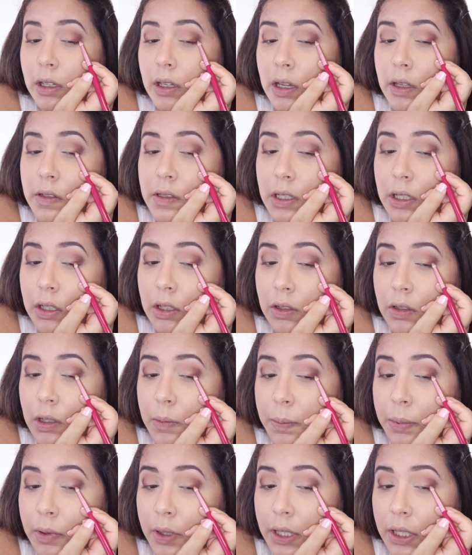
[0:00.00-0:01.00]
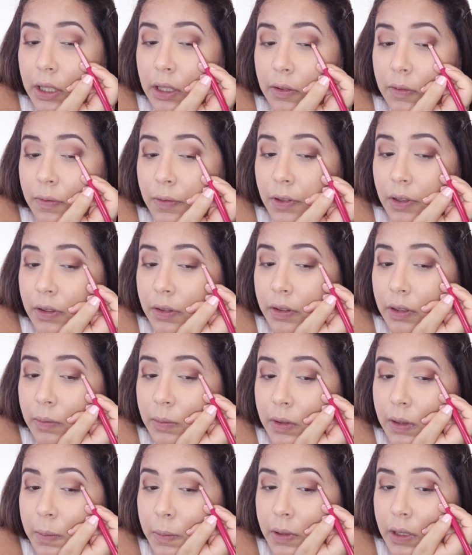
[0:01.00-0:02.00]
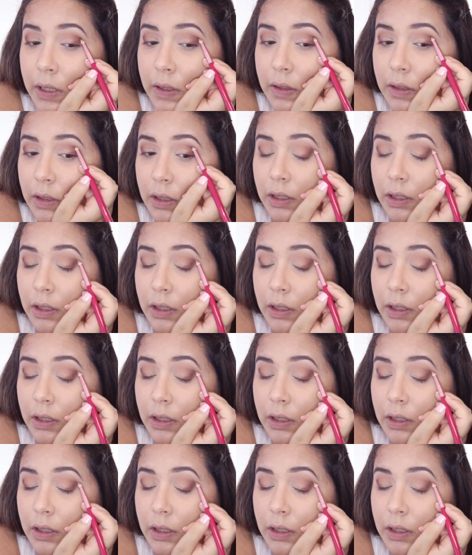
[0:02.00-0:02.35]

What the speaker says: It's not gonna look pretty at first. I'm just placing